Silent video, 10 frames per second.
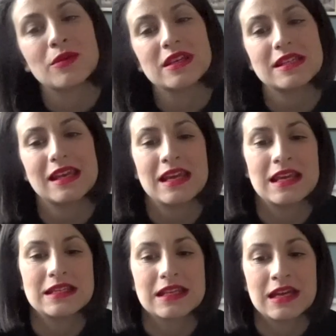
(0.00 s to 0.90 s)
this
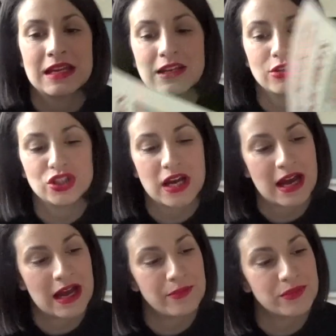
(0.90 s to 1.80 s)
is a Little
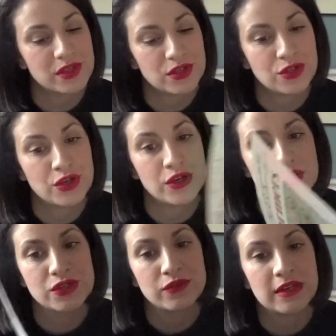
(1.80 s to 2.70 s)
Charms
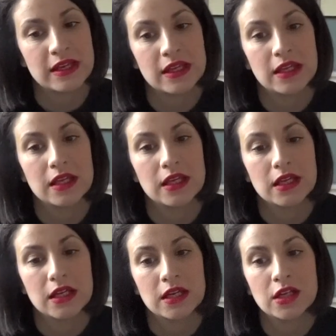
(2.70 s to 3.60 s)
nursery,
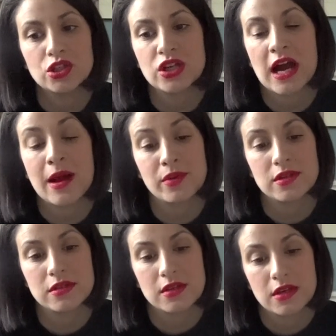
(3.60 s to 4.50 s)
Little
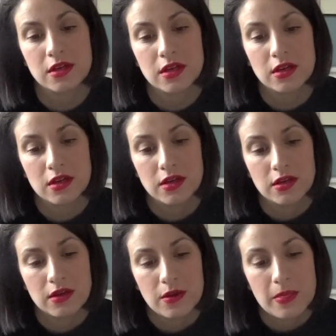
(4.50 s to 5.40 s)
Charmers.
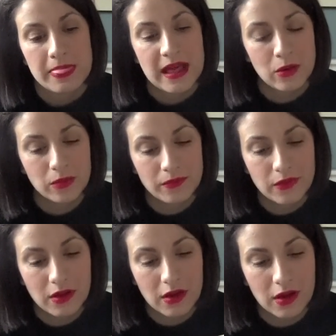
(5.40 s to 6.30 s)
Now
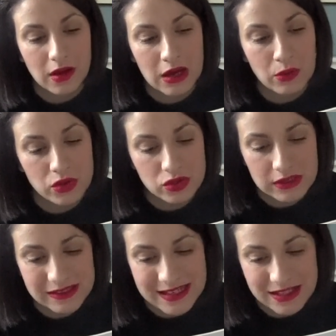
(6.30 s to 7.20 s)
I was going
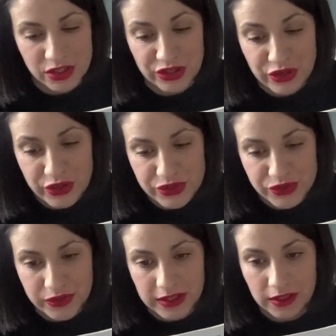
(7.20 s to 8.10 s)
to say it's a
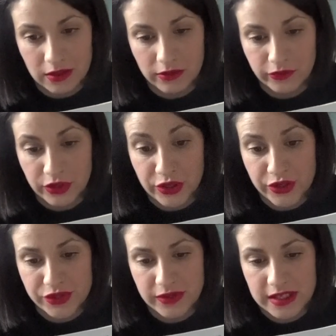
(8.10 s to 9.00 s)
nursery for
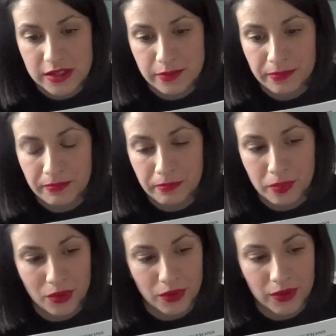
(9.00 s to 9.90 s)
nurseries,
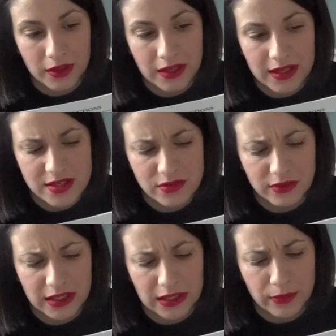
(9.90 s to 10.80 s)
but it isn't
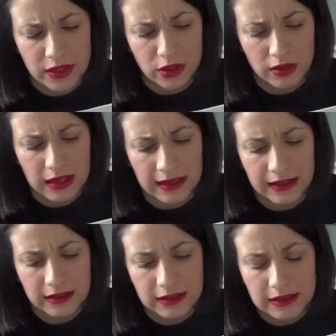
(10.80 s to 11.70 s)
really when you look at
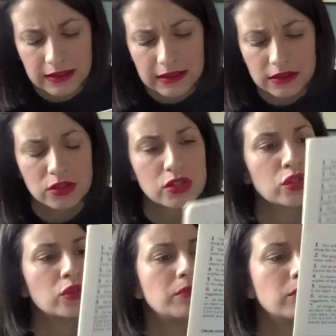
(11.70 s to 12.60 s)
it. There's
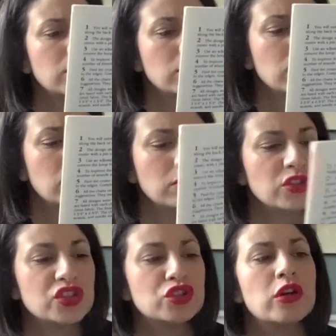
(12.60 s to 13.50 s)

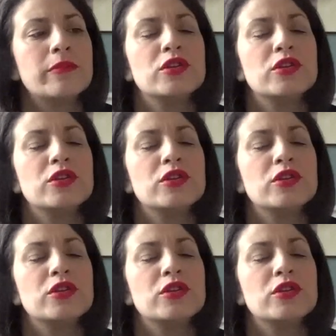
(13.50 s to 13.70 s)
a sewing